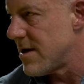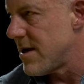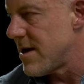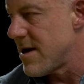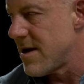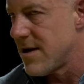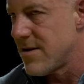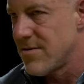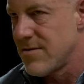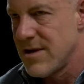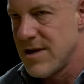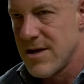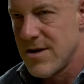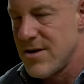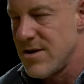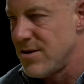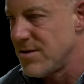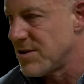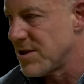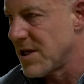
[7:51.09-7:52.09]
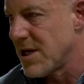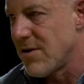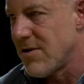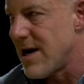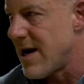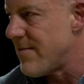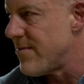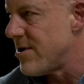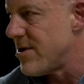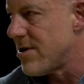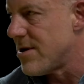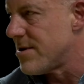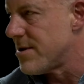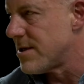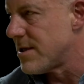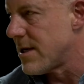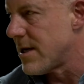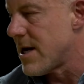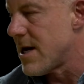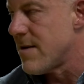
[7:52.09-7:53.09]
and you know he used to go at me all
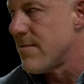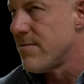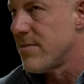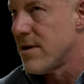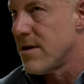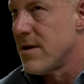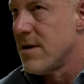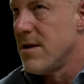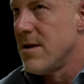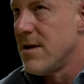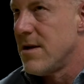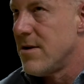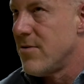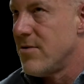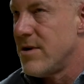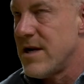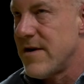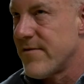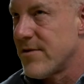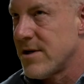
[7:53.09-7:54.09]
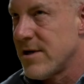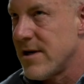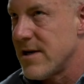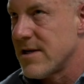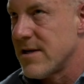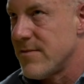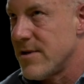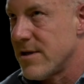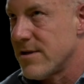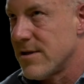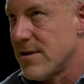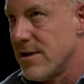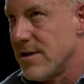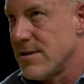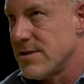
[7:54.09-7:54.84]
the time, but we never talked about